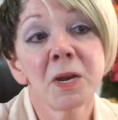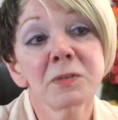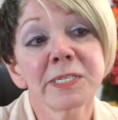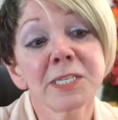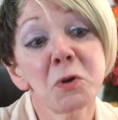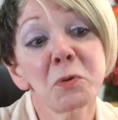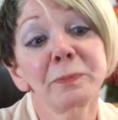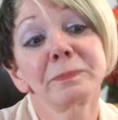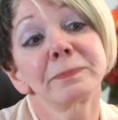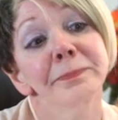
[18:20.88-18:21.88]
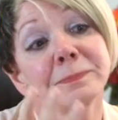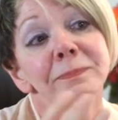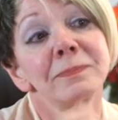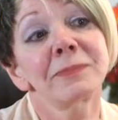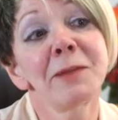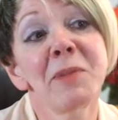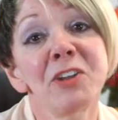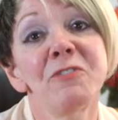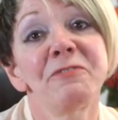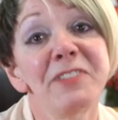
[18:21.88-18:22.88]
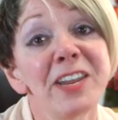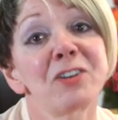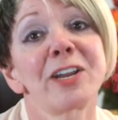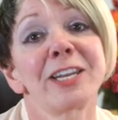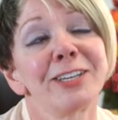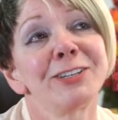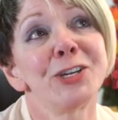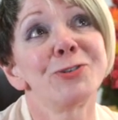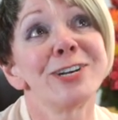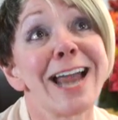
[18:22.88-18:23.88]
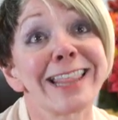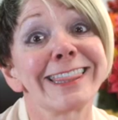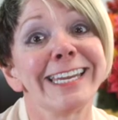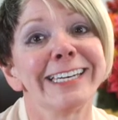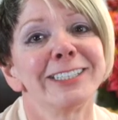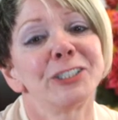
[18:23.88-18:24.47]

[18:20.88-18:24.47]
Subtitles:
so they make you feel like you're nothing.